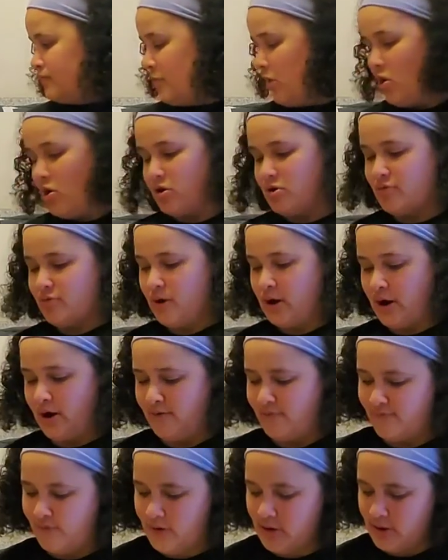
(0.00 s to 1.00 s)

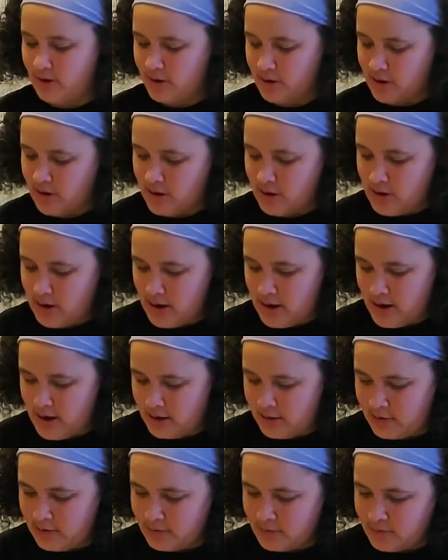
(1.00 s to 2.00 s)
autograph
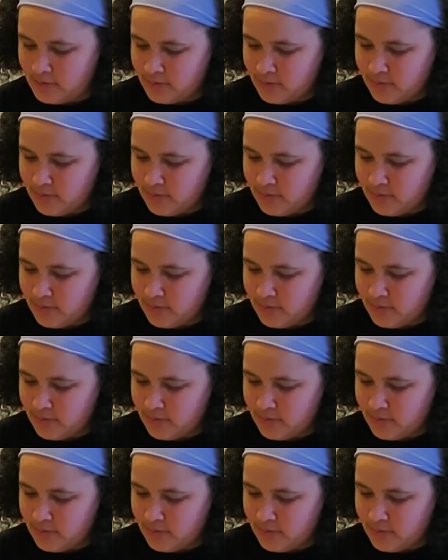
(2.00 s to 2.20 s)
item.